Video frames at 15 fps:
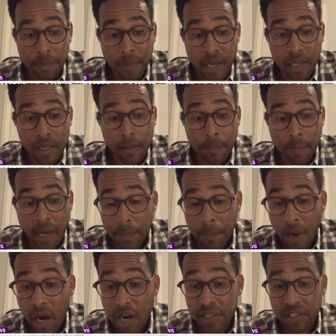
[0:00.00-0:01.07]
by, by a
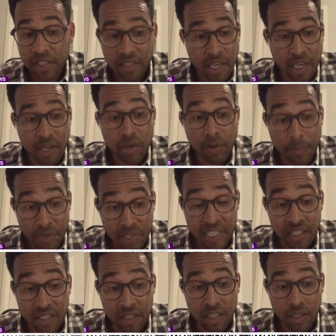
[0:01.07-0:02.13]
party that
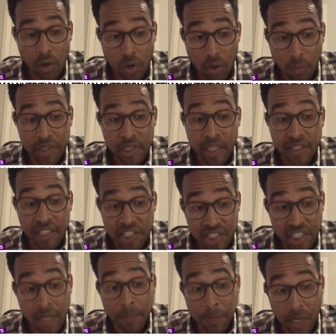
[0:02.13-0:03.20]
represented the Oromos, and the
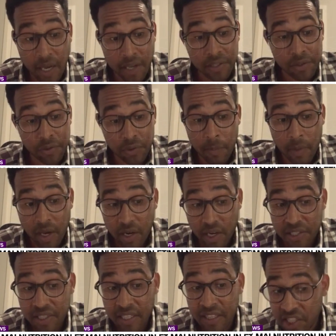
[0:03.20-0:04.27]
same applied to the
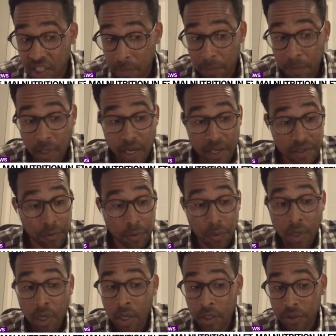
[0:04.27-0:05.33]
Amharas, and the same applied to,